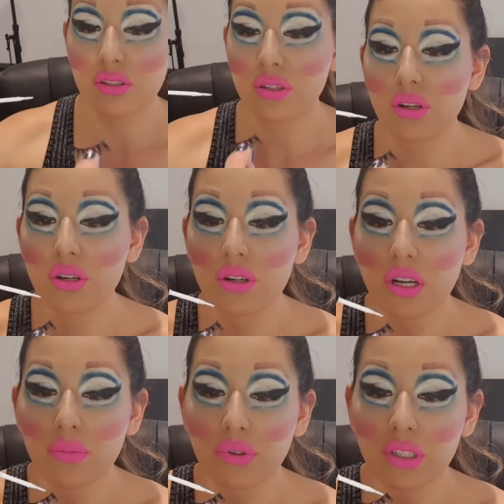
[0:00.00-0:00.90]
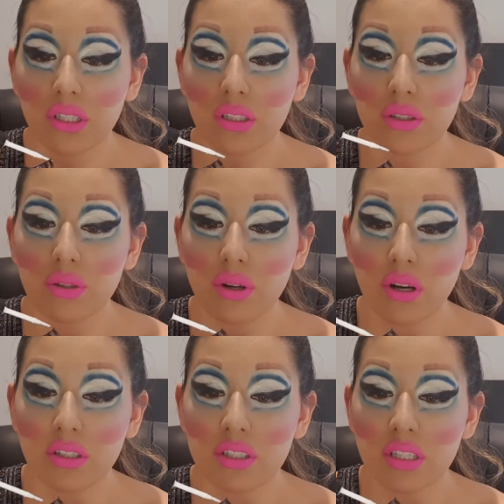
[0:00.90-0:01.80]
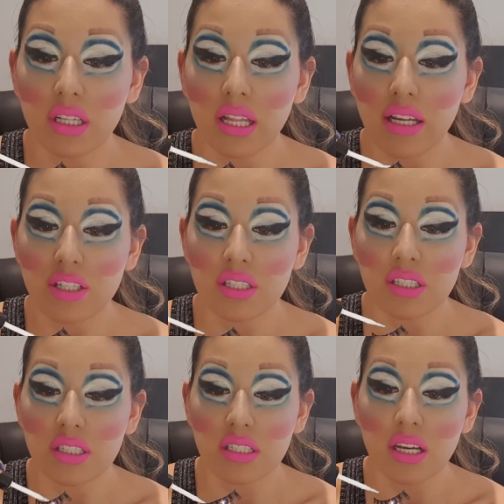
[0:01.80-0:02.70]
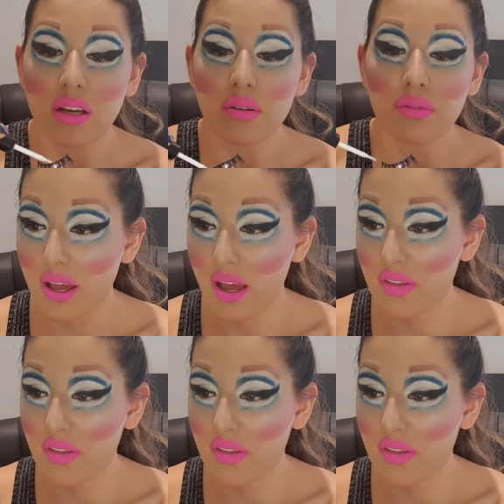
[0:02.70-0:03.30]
So I'm putting the glue onto the lashes itself,